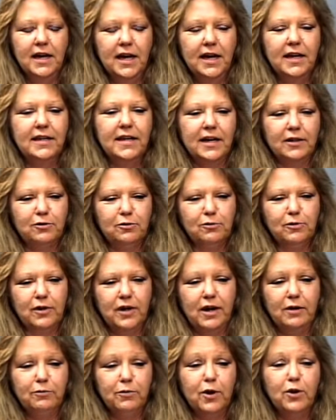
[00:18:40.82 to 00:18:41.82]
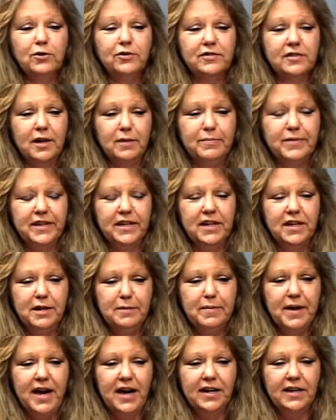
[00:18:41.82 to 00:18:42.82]
and that's what I wrote something in
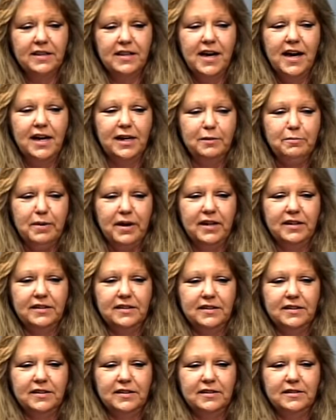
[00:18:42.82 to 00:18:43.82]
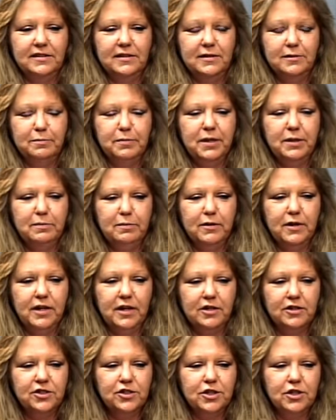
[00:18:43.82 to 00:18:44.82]
the back of that about the, the people at
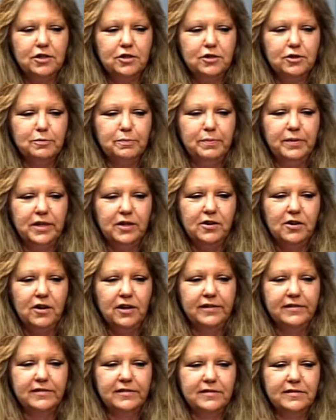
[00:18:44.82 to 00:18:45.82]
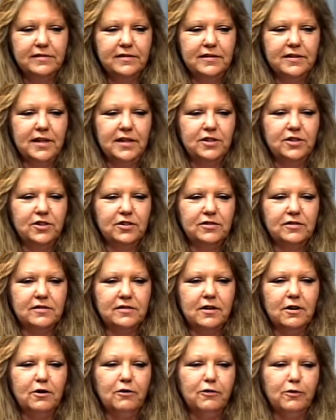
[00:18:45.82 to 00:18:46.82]
our church because they
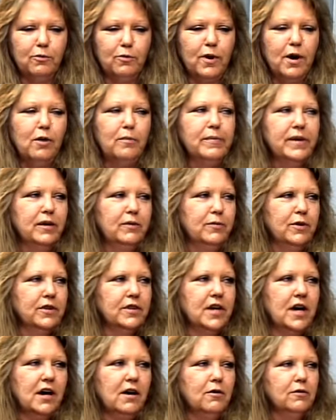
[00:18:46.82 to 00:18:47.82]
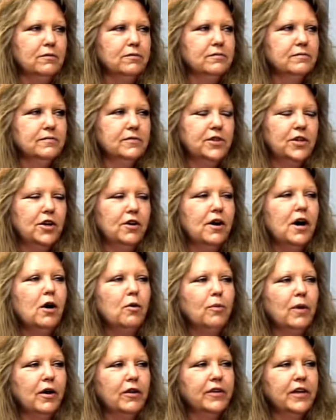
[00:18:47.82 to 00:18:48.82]
just overwhelm me with how you know
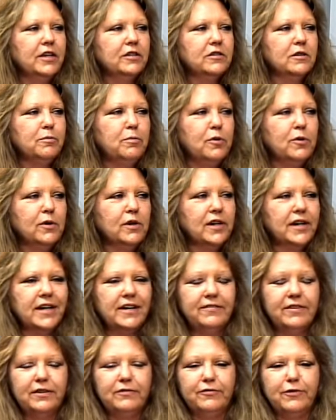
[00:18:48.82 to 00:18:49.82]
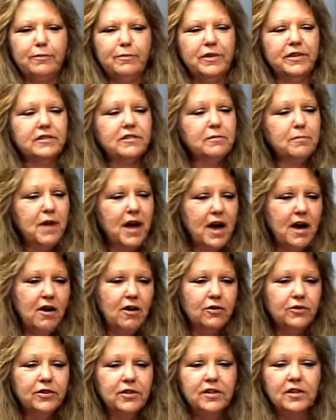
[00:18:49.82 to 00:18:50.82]
how well they support, even from the
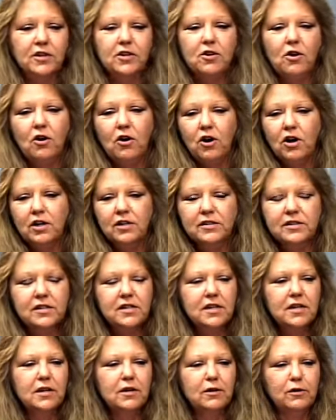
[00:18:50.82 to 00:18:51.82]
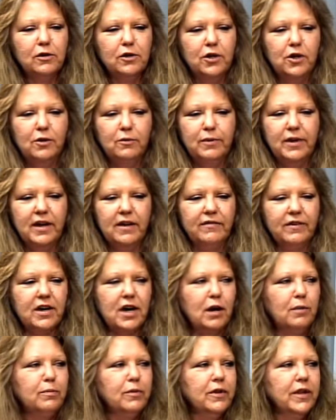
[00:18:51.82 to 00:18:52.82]
smile to the cards. You know, we have a
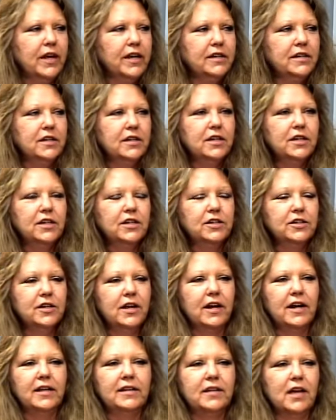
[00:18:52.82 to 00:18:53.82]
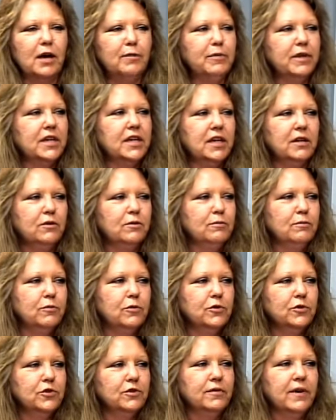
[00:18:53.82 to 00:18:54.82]
couple that anytime the kid
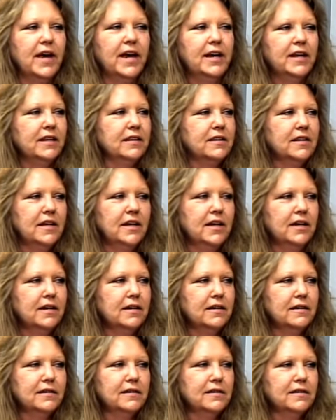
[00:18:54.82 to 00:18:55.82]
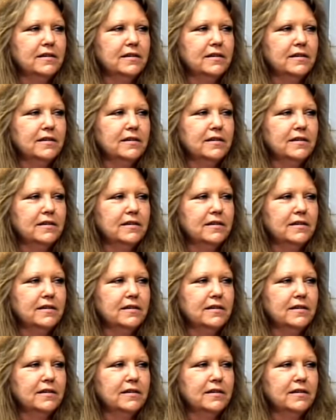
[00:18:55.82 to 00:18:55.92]
will do anything,